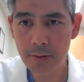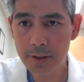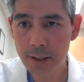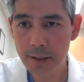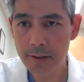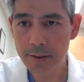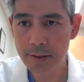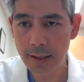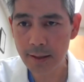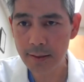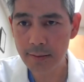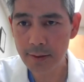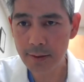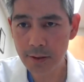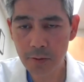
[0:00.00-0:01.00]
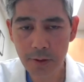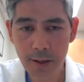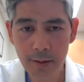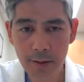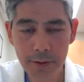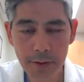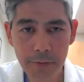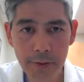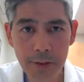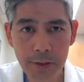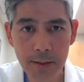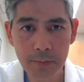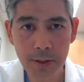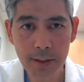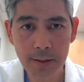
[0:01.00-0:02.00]
It takes 10 to 12 to
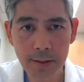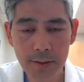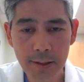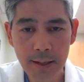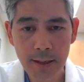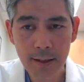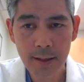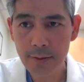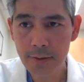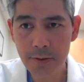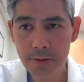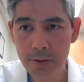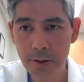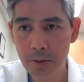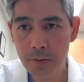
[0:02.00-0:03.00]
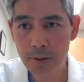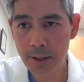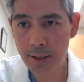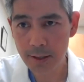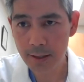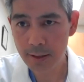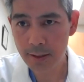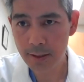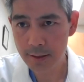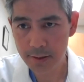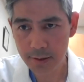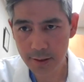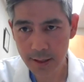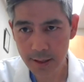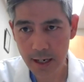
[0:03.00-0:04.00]
15 minutes. There's no cutting.
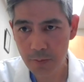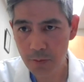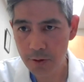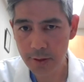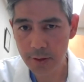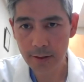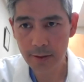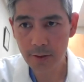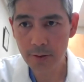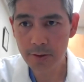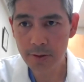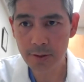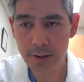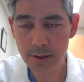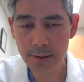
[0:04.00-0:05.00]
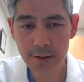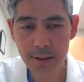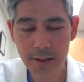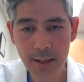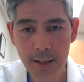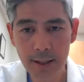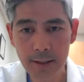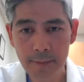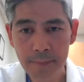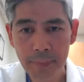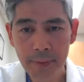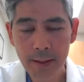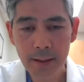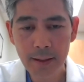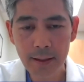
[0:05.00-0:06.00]
It's a camera that looks inside.
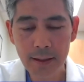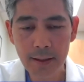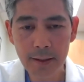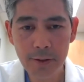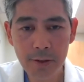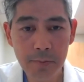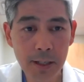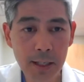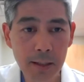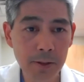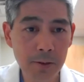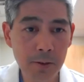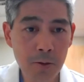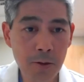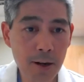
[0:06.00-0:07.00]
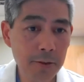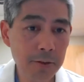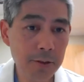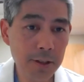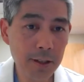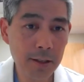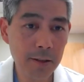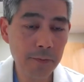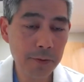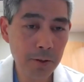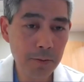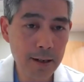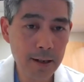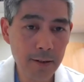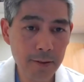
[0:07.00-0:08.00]
Uh, you may be required to take a
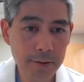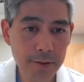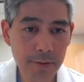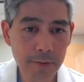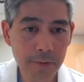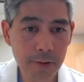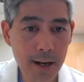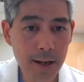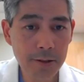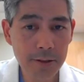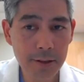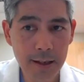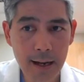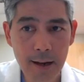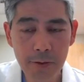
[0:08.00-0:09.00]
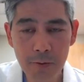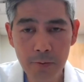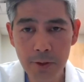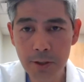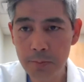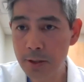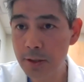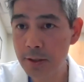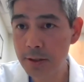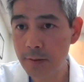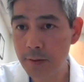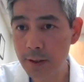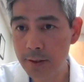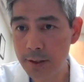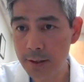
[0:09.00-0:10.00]
few hours of rest afterwards because
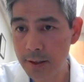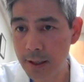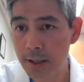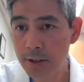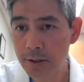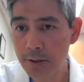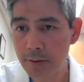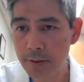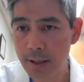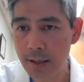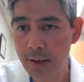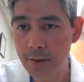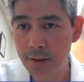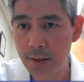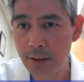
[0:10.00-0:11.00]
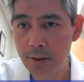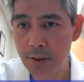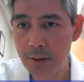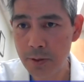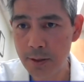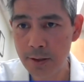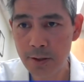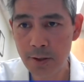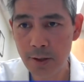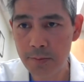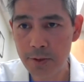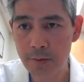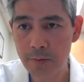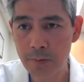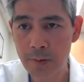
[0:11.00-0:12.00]
of the sedation or the anesthesia, but in
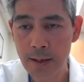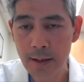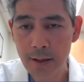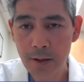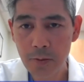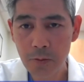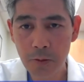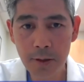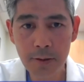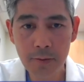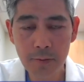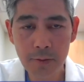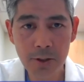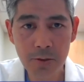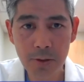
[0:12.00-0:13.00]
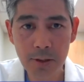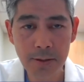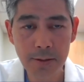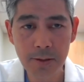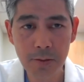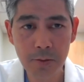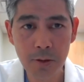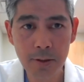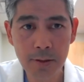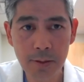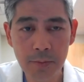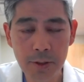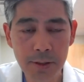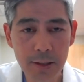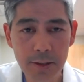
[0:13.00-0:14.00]
terms of work restrictions or work
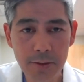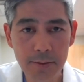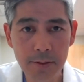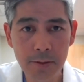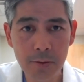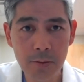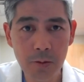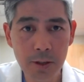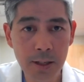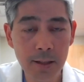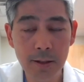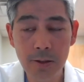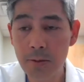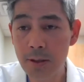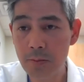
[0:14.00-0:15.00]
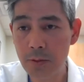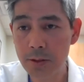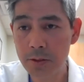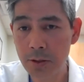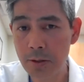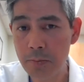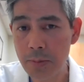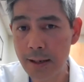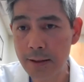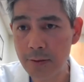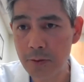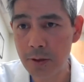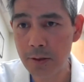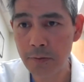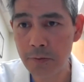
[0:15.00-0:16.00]
limitations, you, you can return back
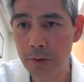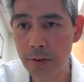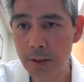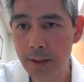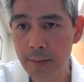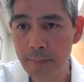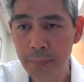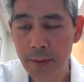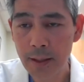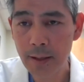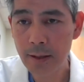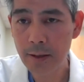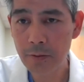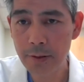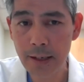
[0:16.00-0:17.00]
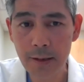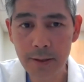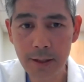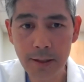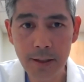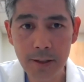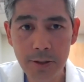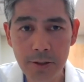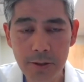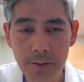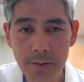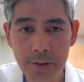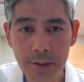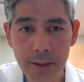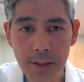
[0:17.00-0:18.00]
to work fully uh, without any
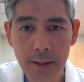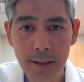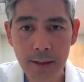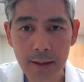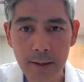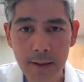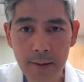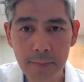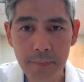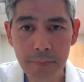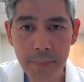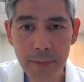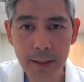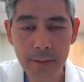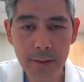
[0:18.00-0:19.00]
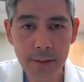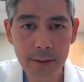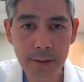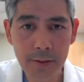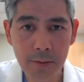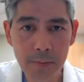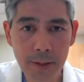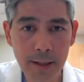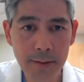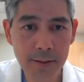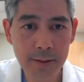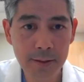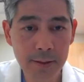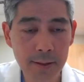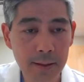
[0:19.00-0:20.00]
issues. Um, and you know,
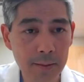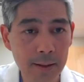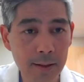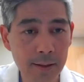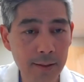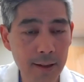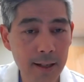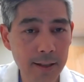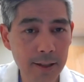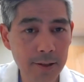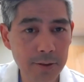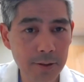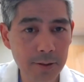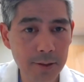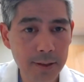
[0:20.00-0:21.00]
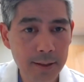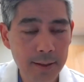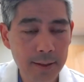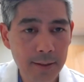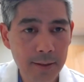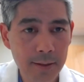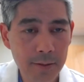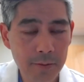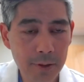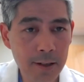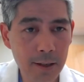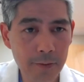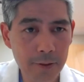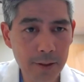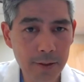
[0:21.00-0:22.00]
that's a lot easier
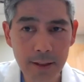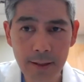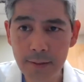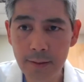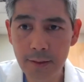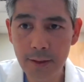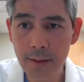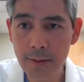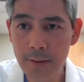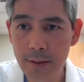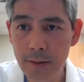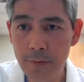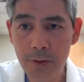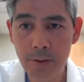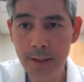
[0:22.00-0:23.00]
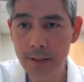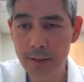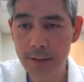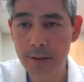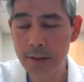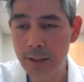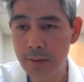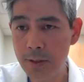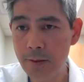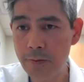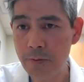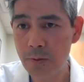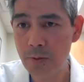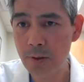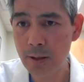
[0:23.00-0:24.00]
recovery than than if you needed to see me
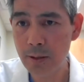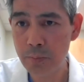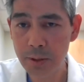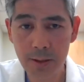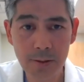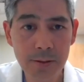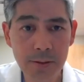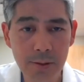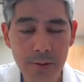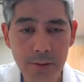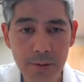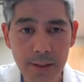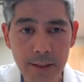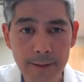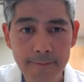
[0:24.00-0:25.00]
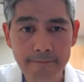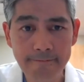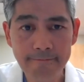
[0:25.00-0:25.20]
for a bigger surgery.